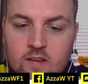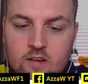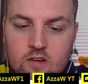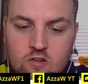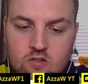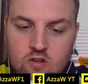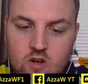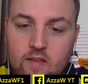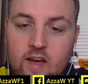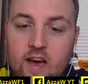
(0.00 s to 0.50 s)

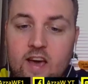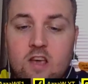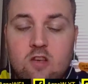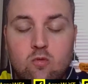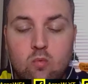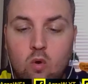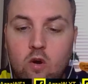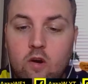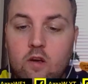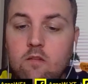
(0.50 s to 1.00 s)
So that is
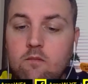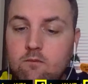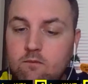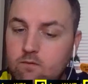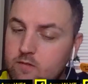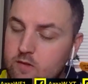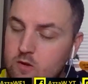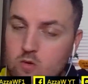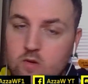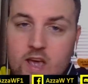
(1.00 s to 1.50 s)
why
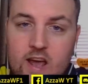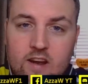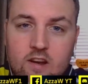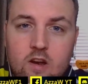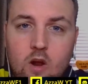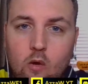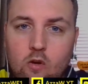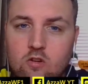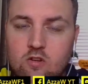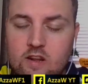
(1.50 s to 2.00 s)
you get a
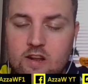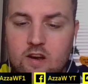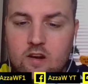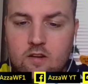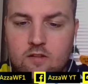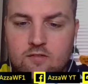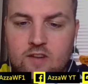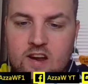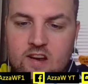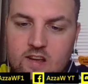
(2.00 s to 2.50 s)
nice little
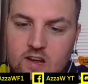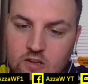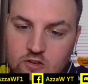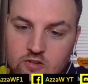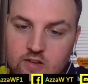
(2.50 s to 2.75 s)
advantage.